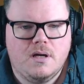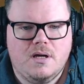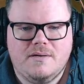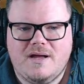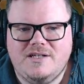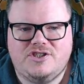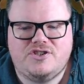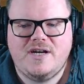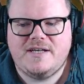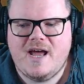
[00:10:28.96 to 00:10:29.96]
Going
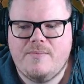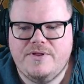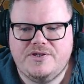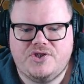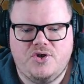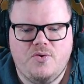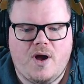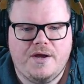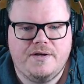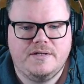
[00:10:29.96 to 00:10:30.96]
straight down with the
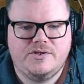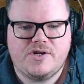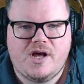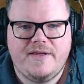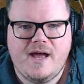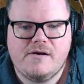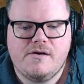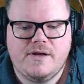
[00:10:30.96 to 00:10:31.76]
2-1. Start the aggro,